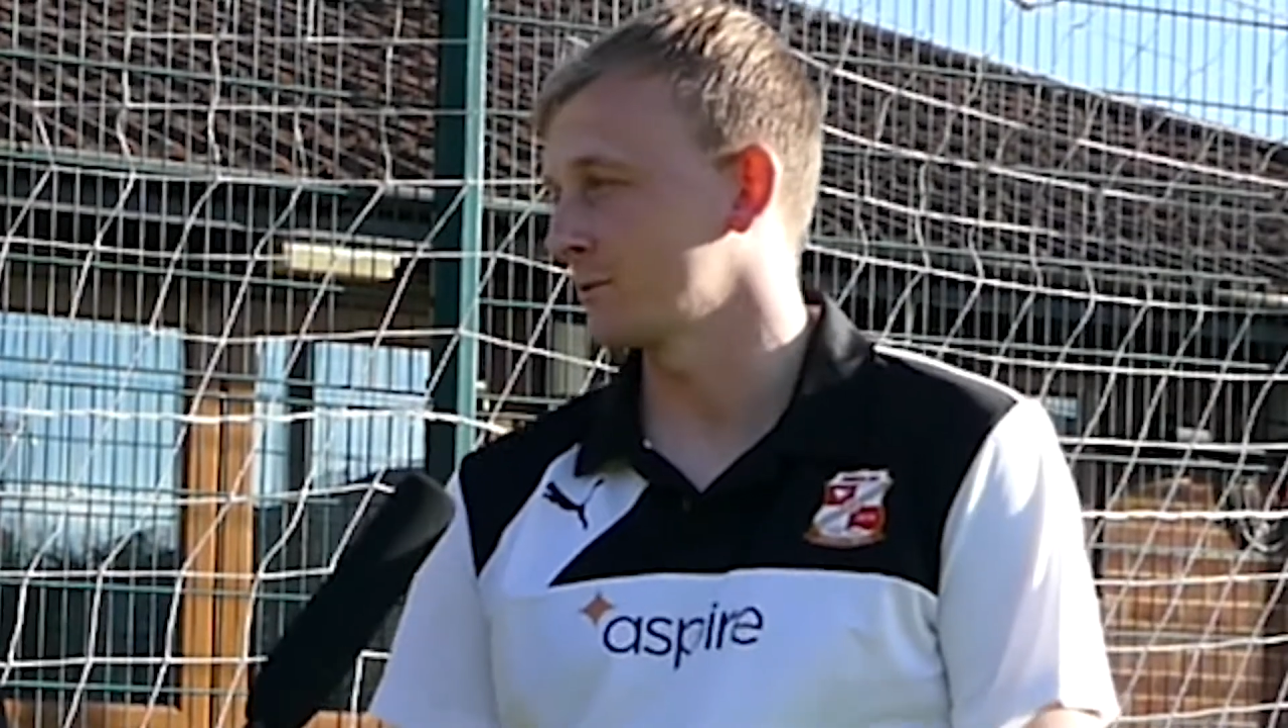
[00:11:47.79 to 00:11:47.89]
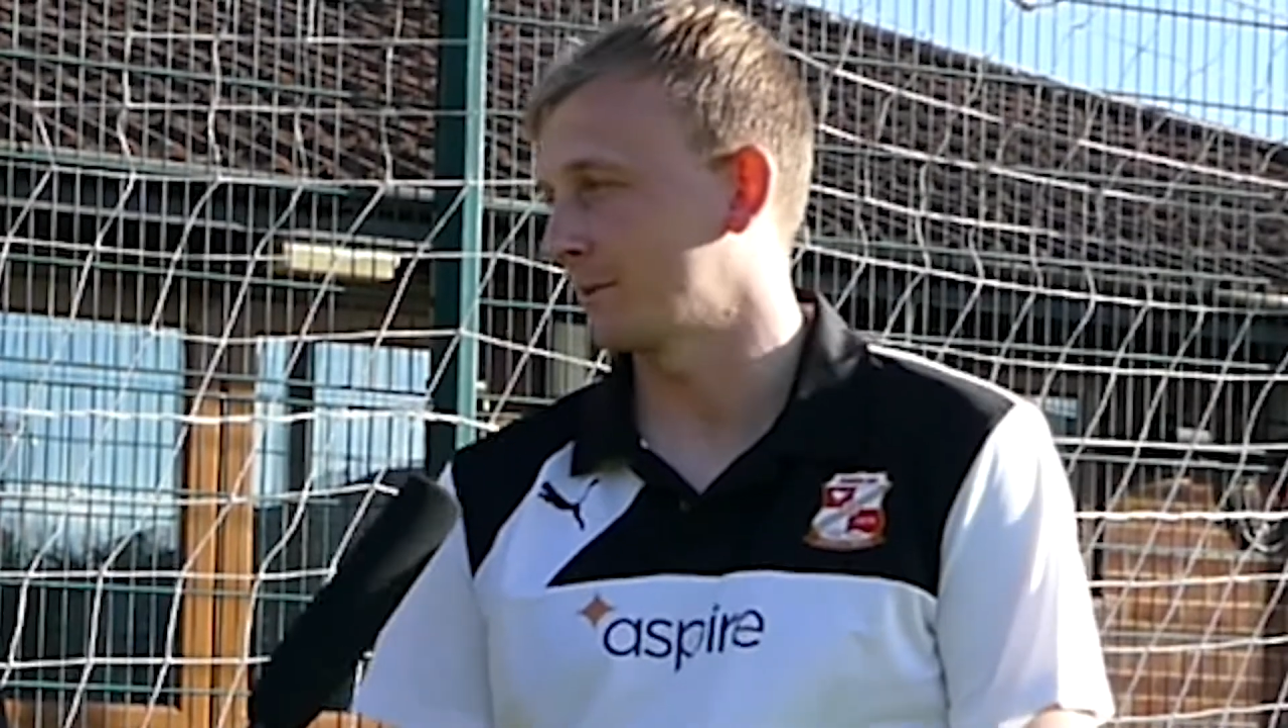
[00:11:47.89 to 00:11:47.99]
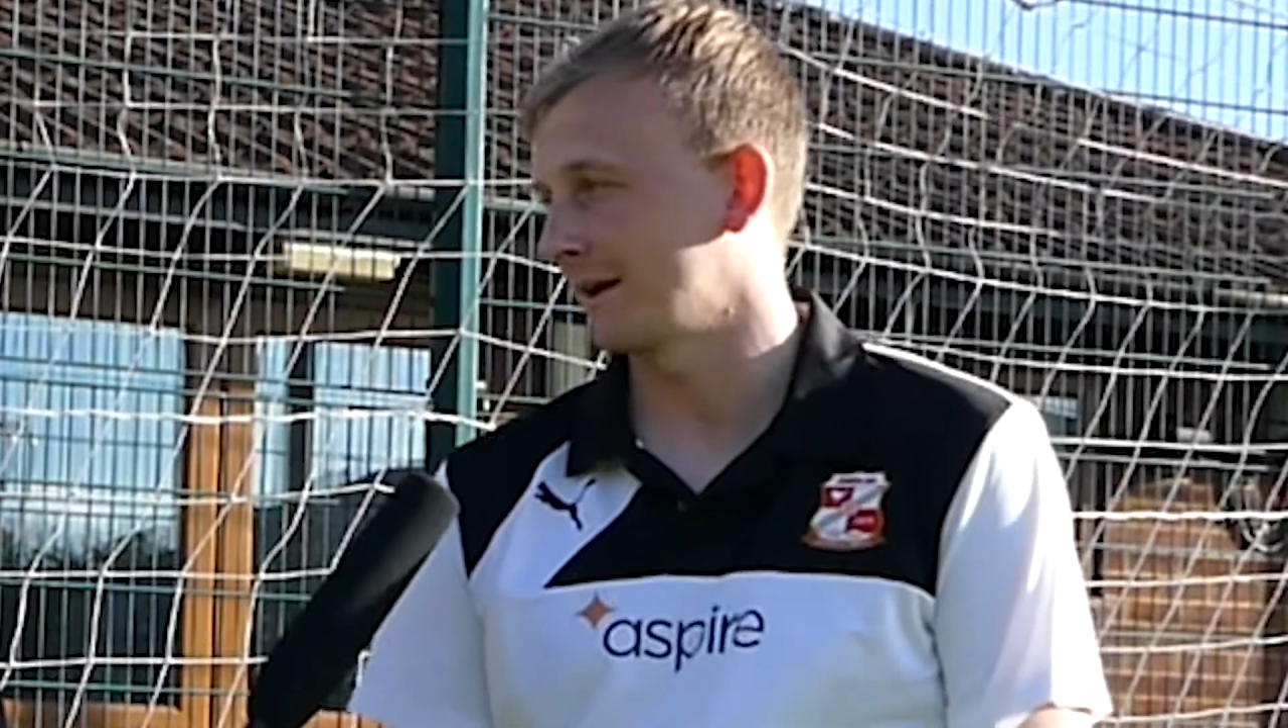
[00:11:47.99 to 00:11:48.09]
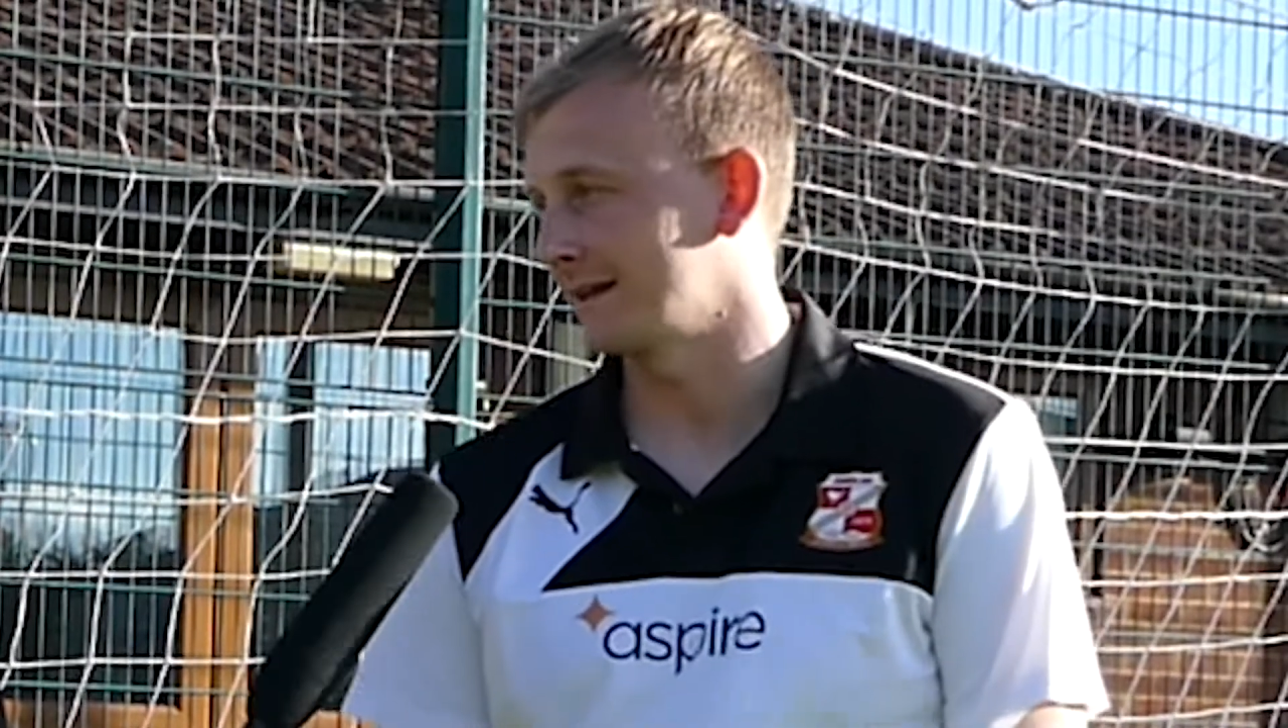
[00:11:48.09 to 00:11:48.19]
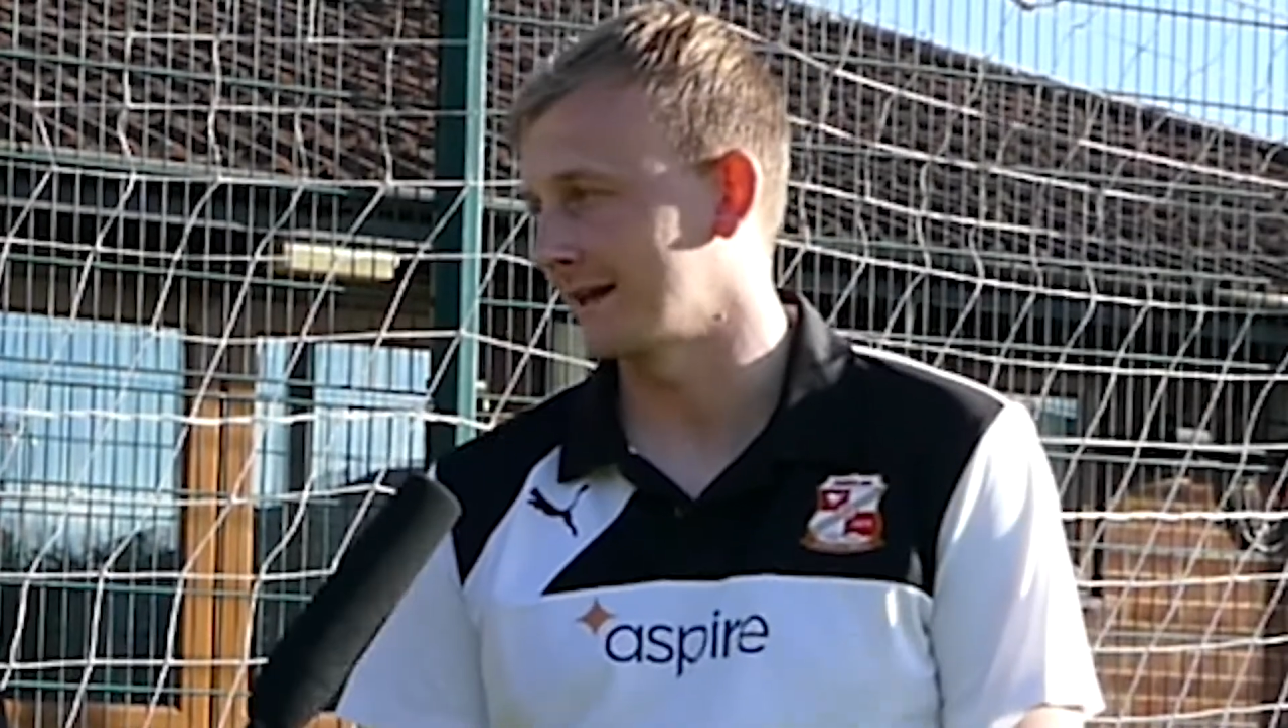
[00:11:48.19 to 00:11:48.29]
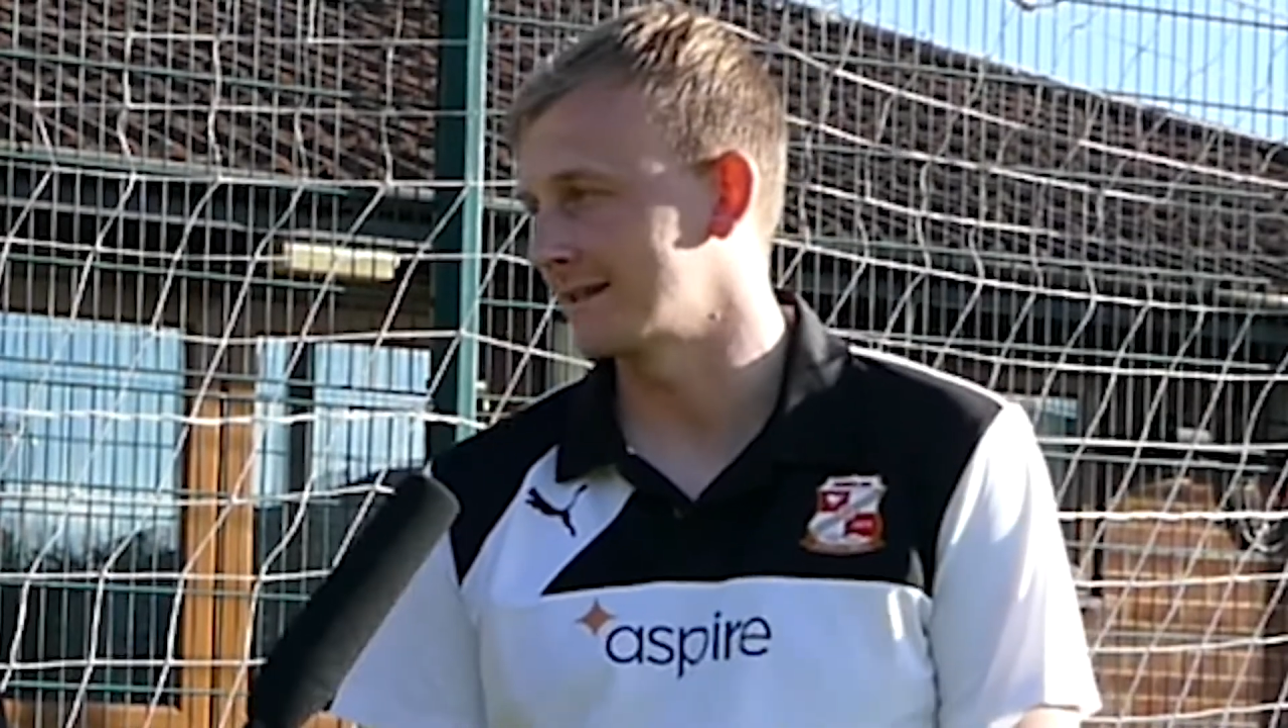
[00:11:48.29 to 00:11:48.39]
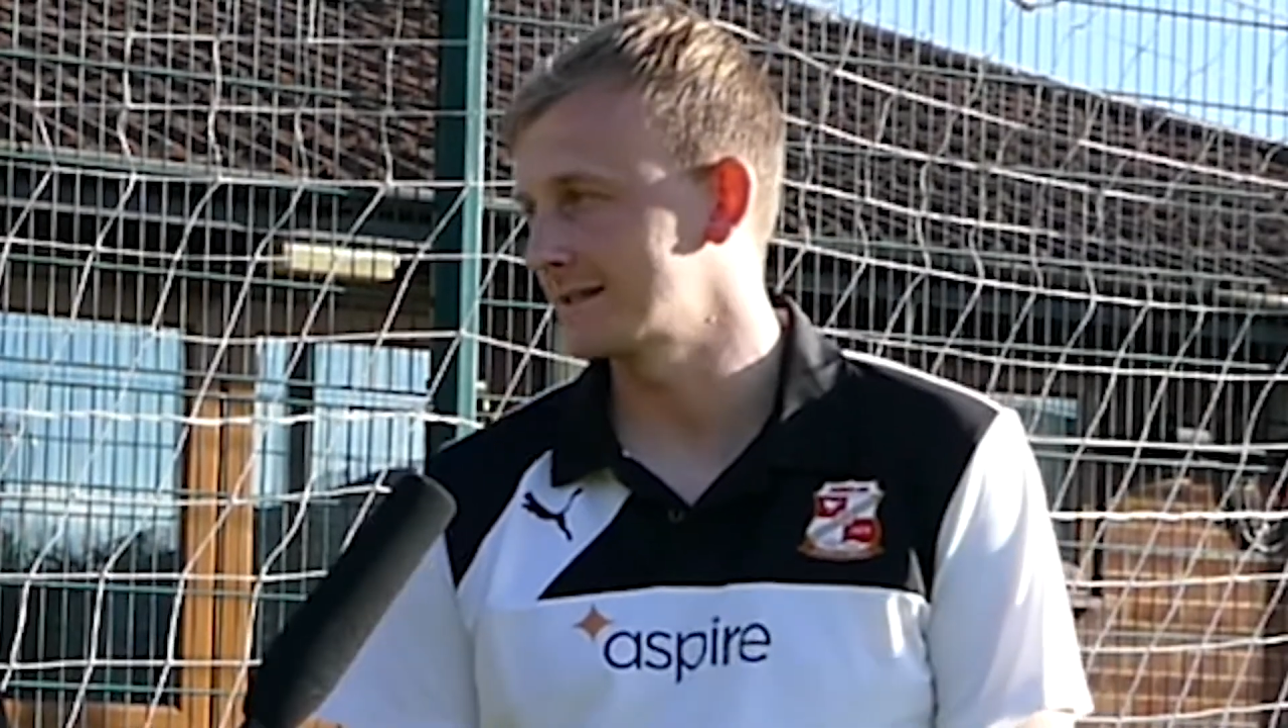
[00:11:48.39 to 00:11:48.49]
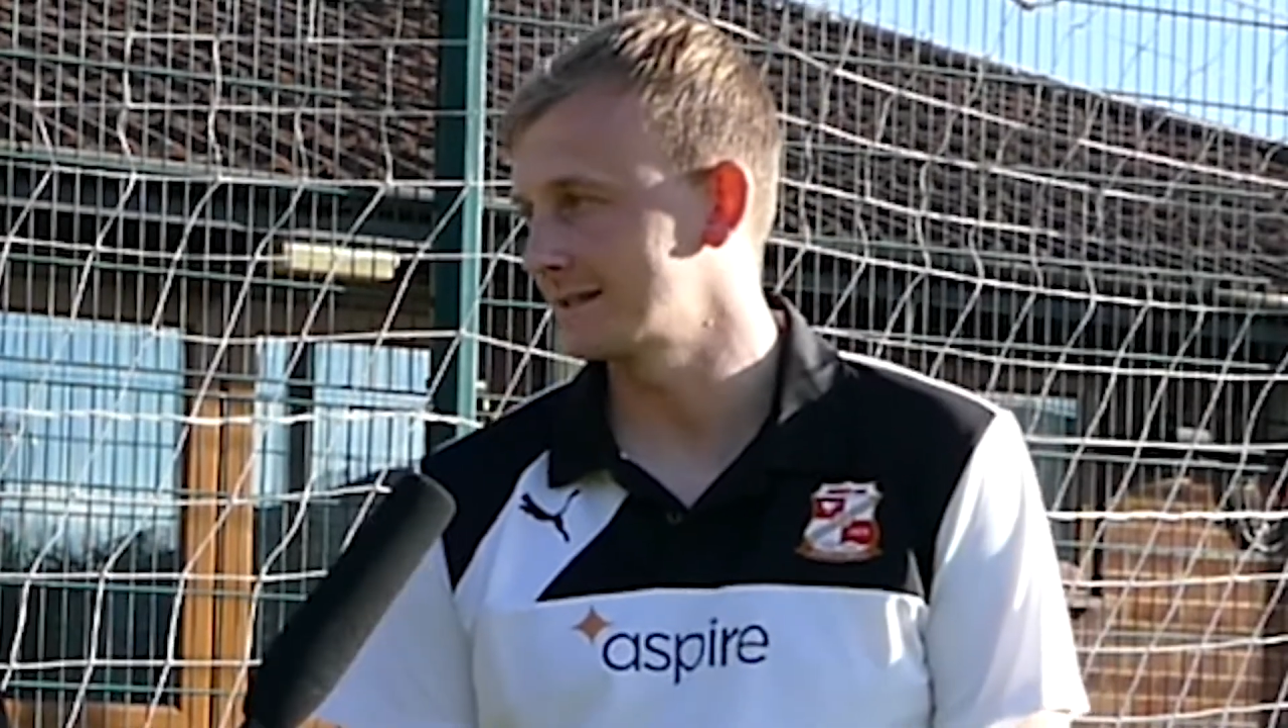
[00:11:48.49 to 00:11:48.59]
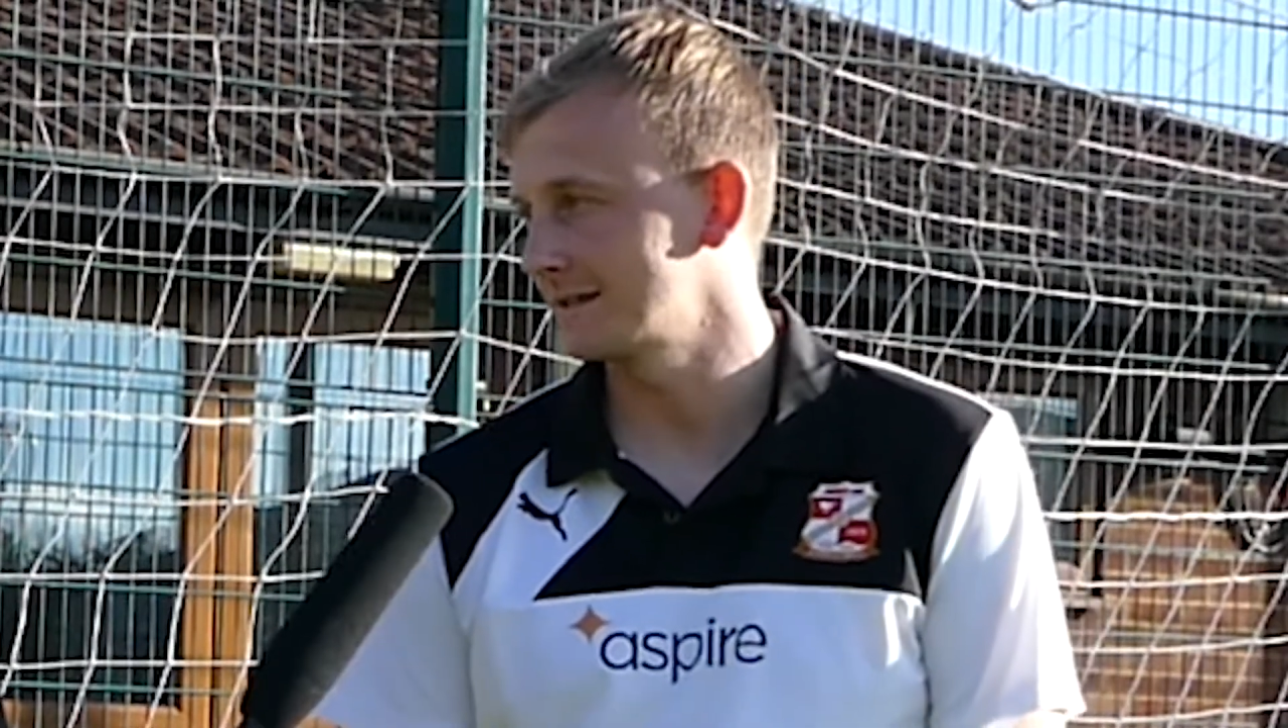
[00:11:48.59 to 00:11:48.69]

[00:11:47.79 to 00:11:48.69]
we're playing against.